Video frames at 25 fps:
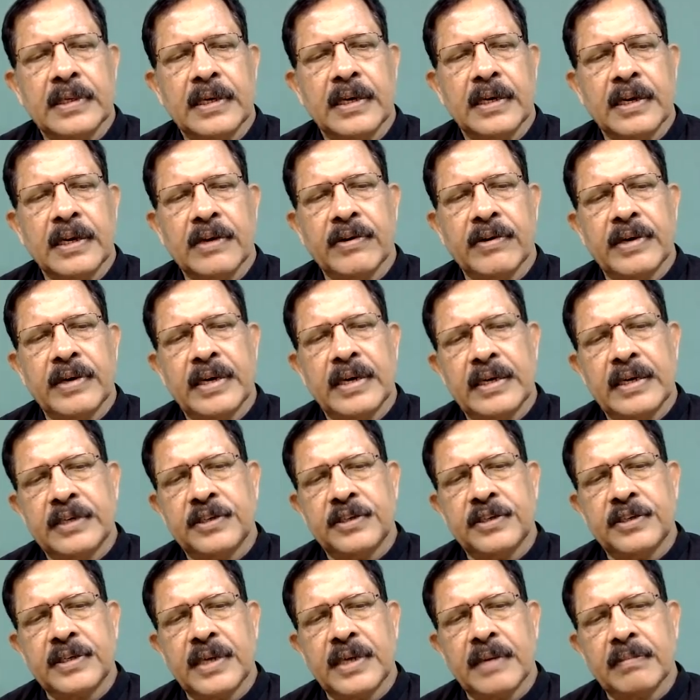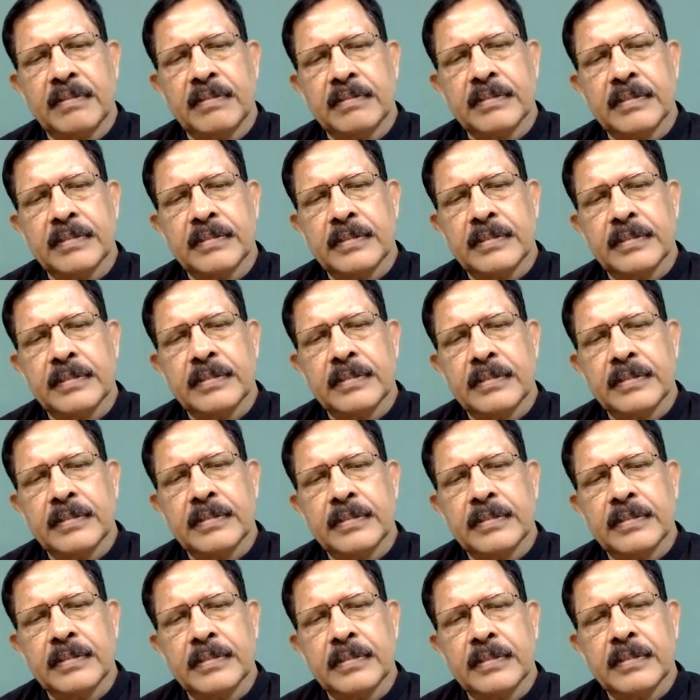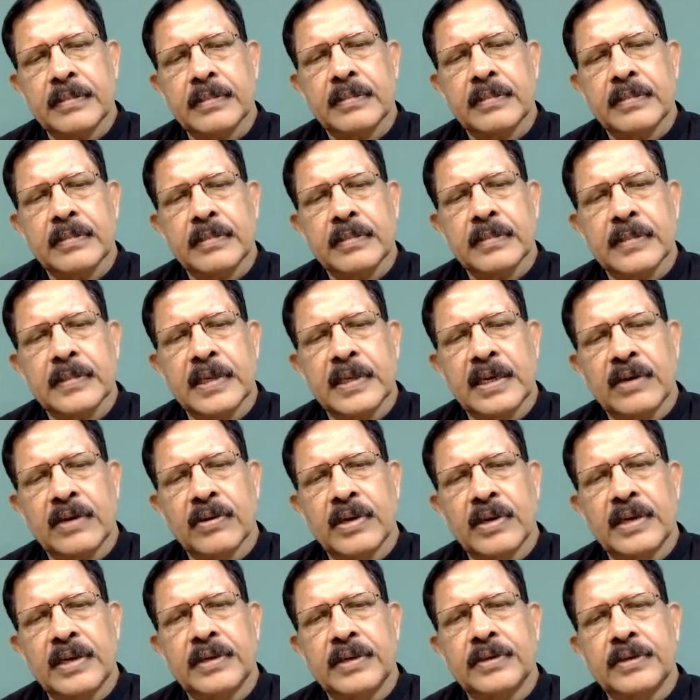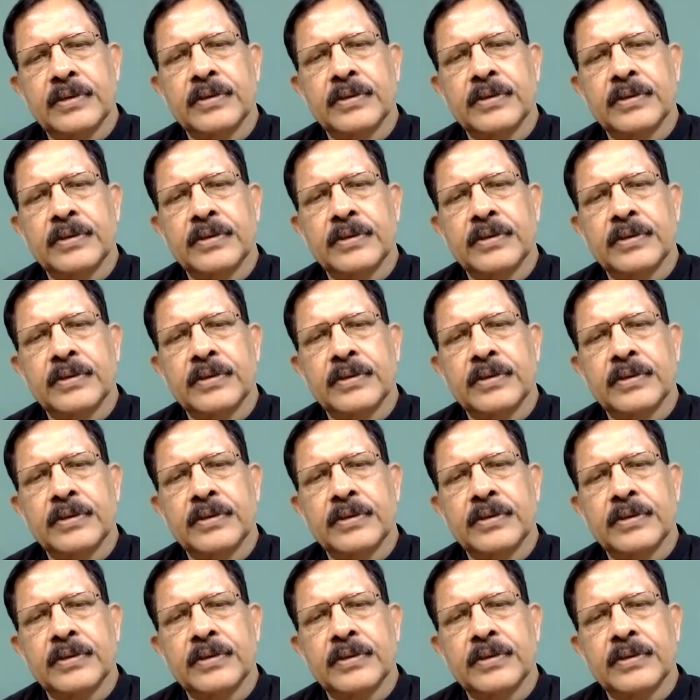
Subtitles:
Required sum equal